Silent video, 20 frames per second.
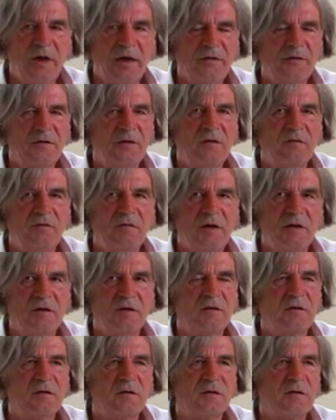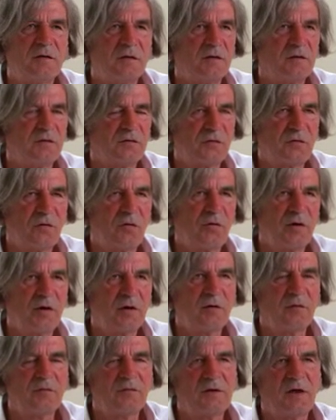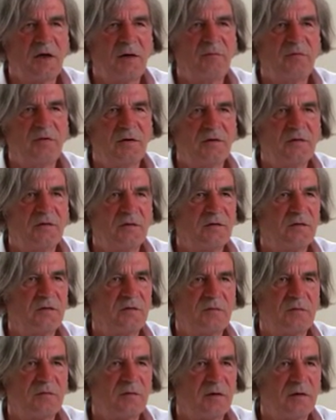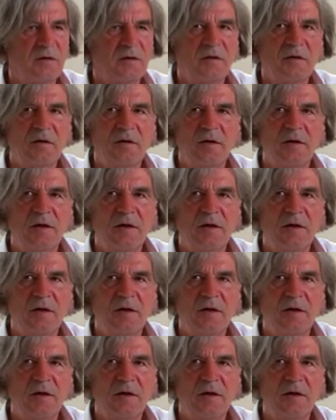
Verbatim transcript: has invented the storing of typefaces uh,